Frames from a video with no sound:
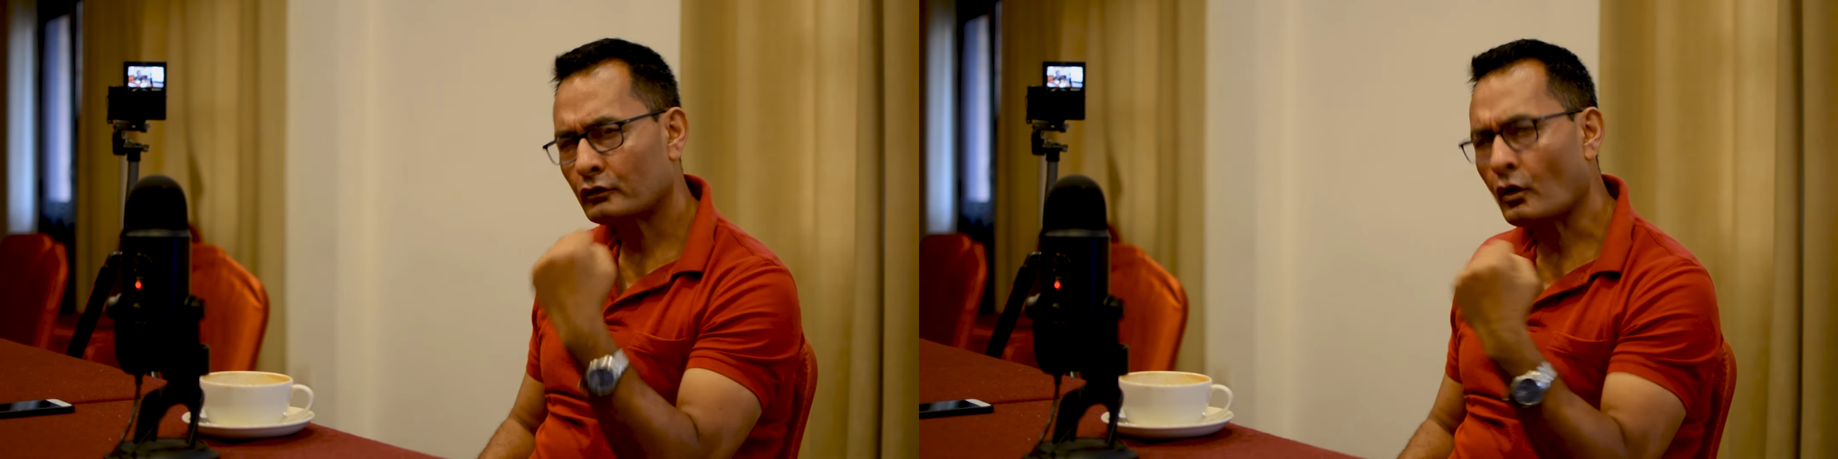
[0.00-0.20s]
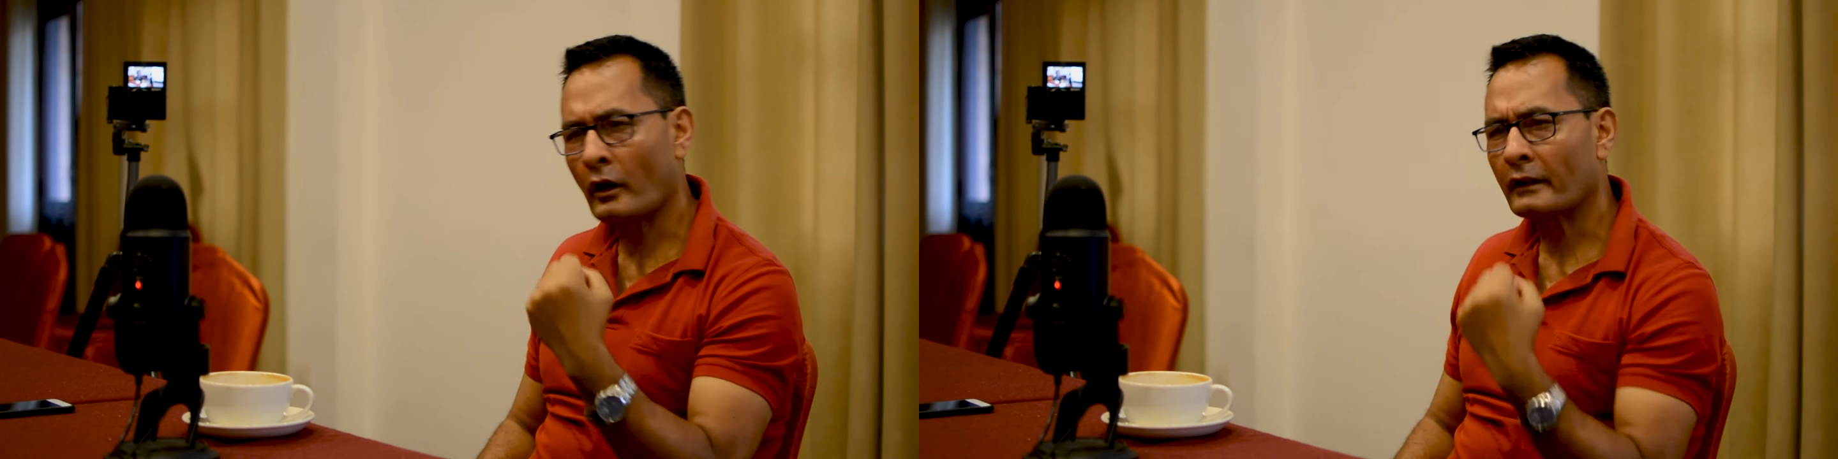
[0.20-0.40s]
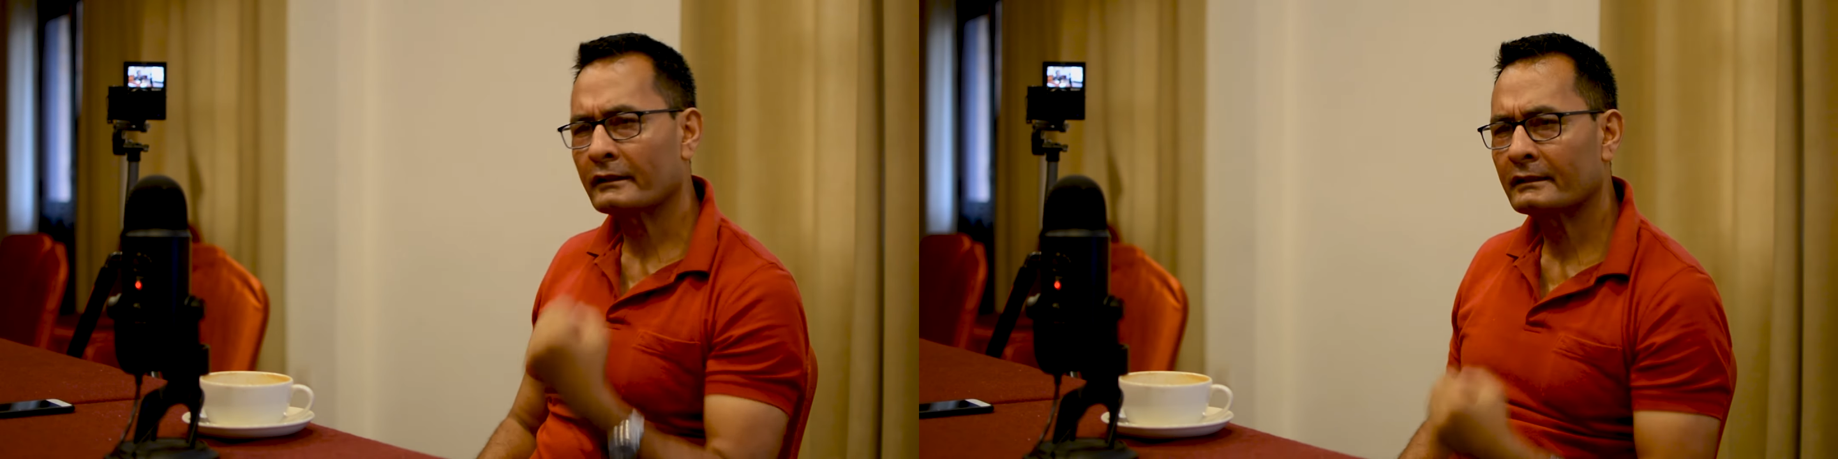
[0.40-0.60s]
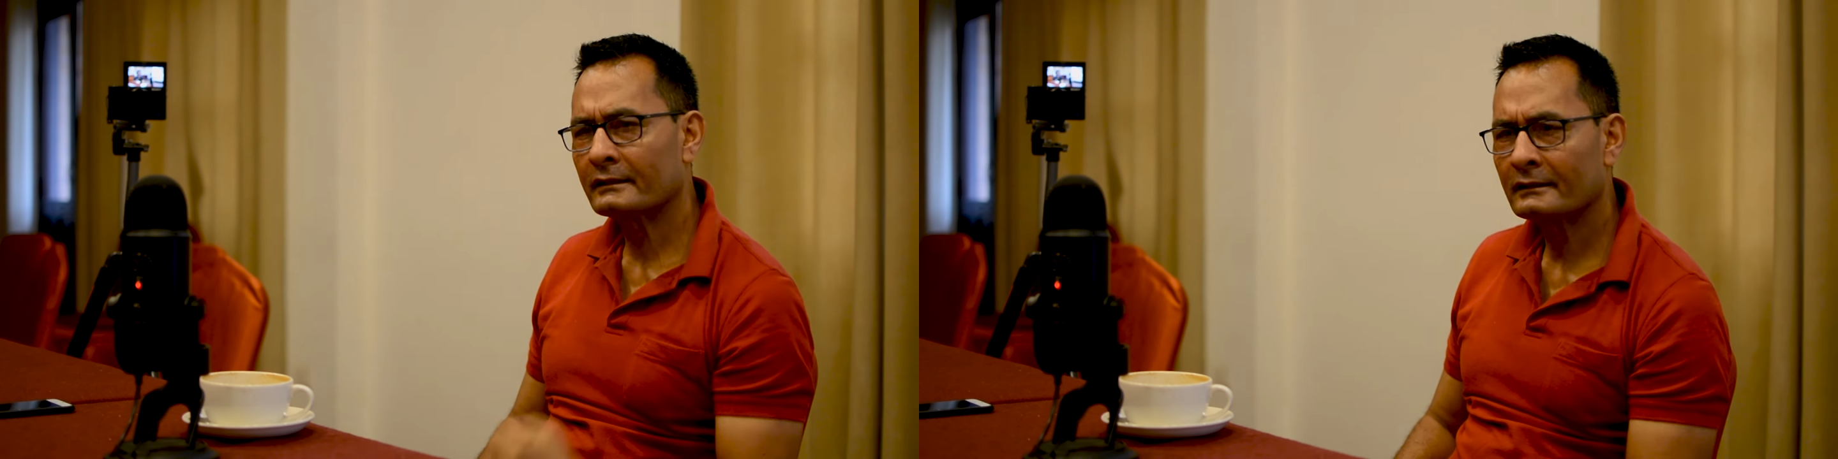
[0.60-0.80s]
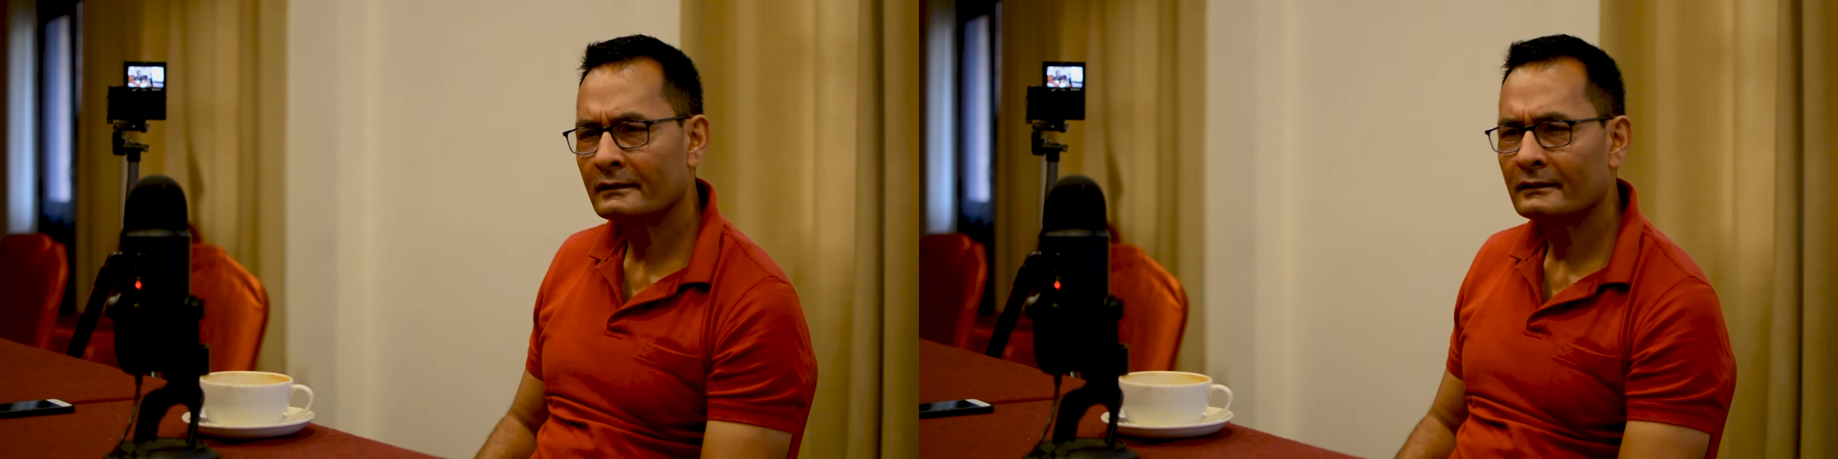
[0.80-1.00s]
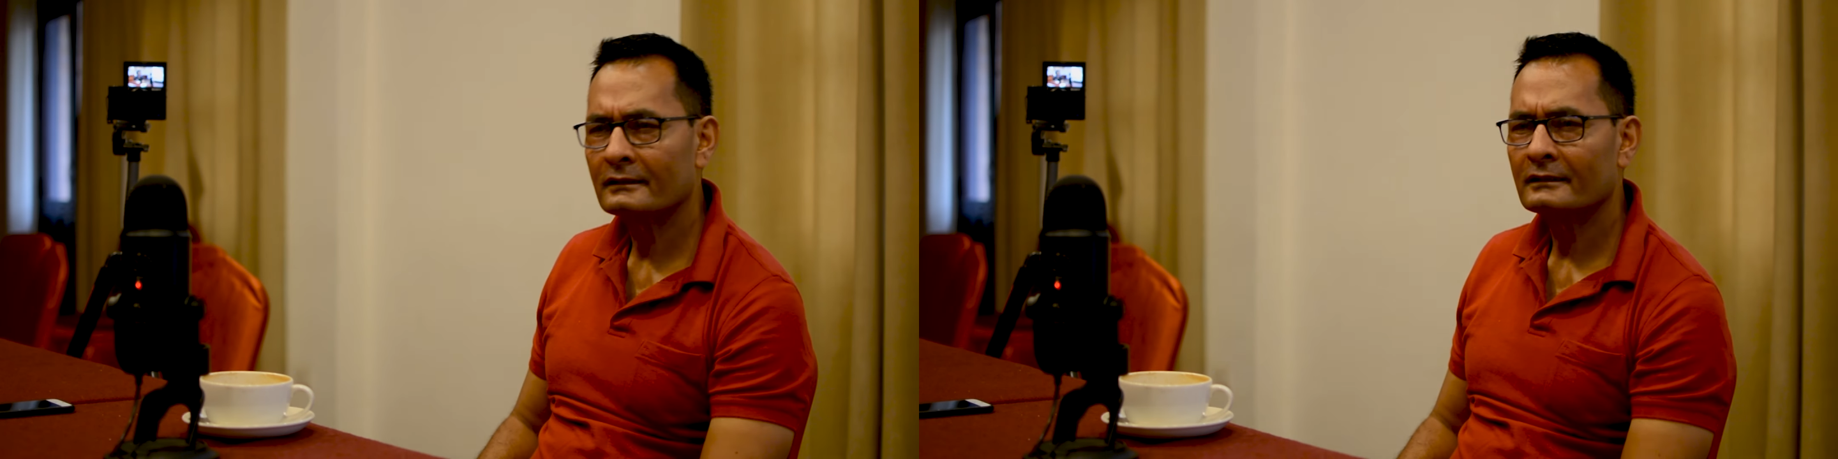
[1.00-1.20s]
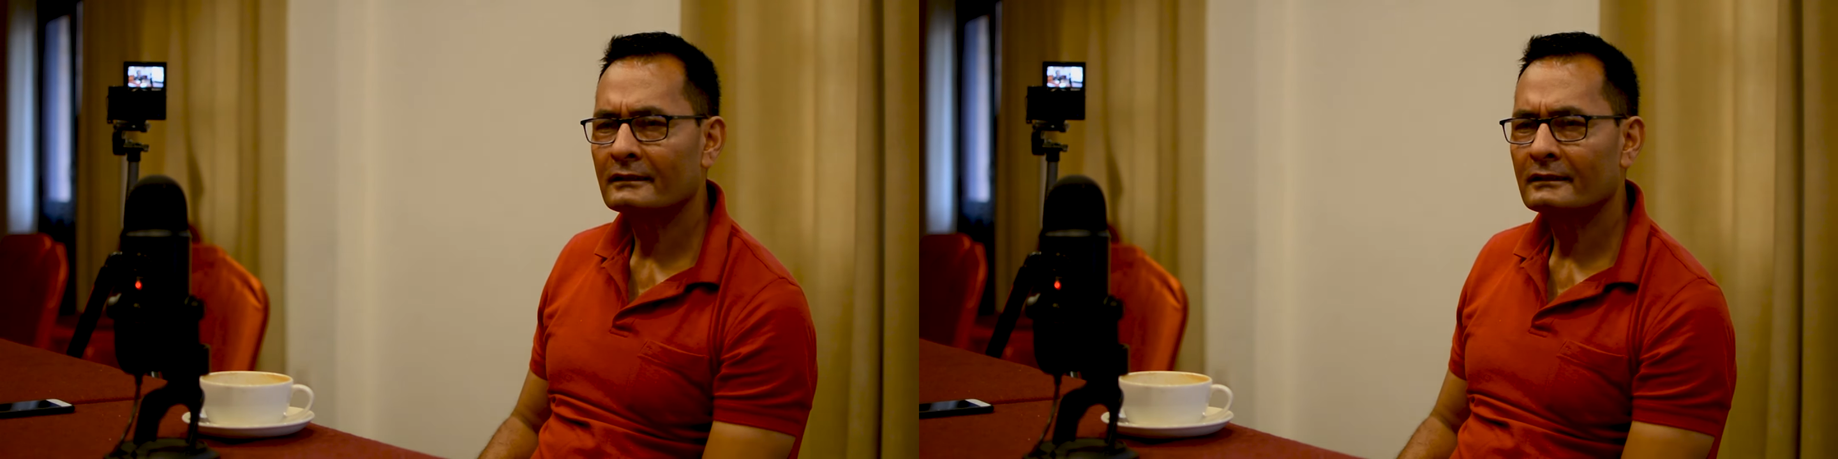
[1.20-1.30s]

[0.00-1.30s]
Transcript: strongest